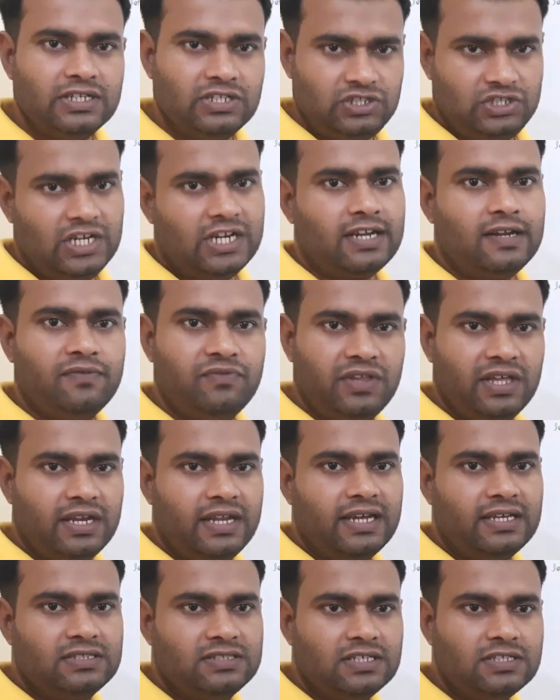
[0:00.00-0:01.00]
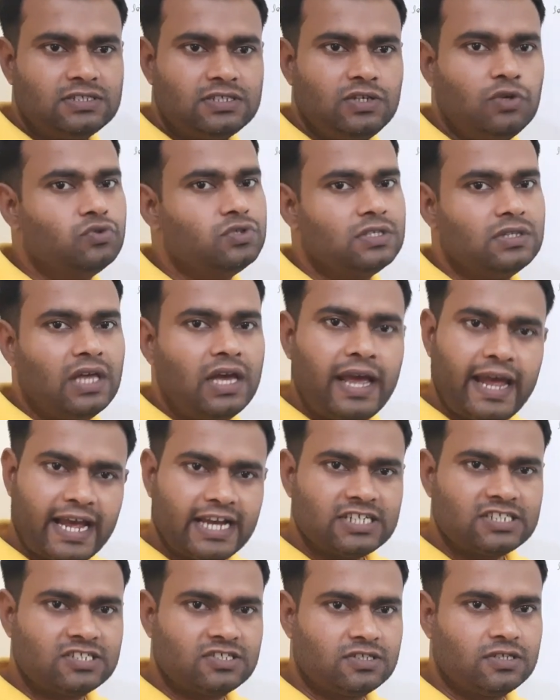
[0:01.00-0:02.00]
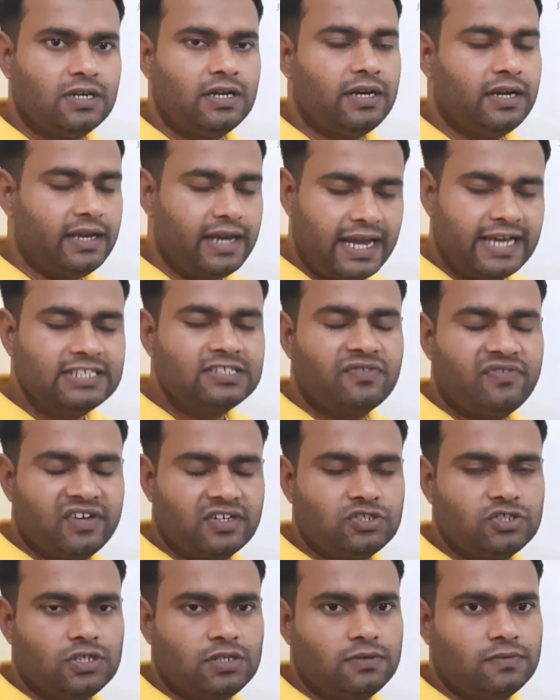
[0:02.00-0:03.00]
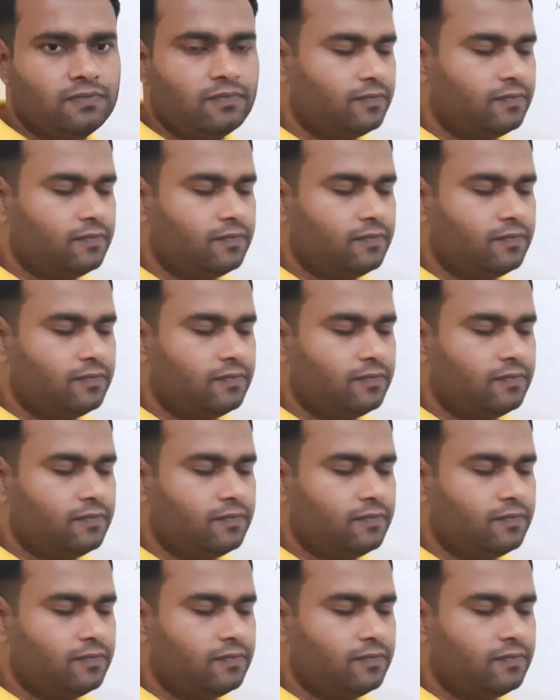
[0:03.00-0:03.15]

check if there exists using the has function.